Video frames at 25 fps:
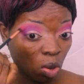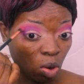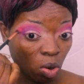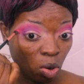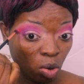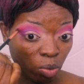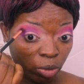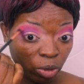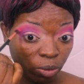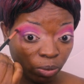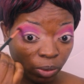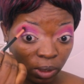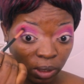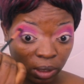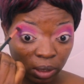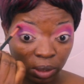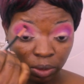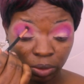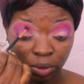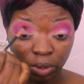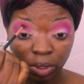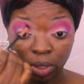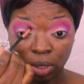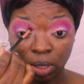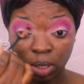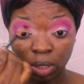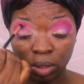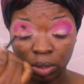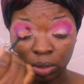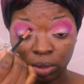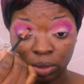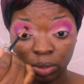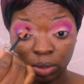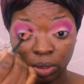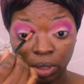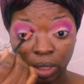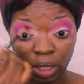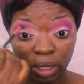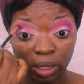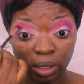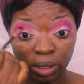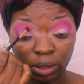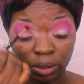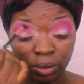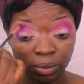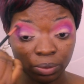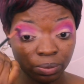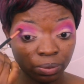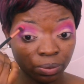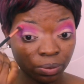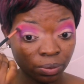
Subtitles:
or maybe the three colors together.